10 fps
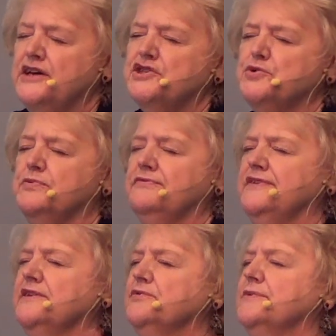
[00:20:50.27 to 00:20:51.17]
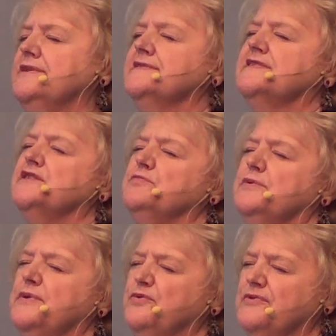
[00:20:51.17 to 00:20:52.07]
to reveal what is to
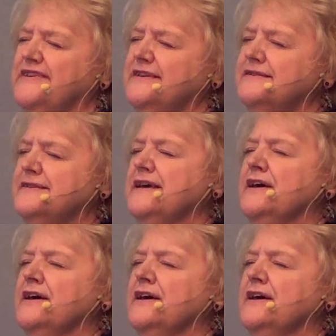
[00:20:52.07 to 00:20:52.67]
be revealed,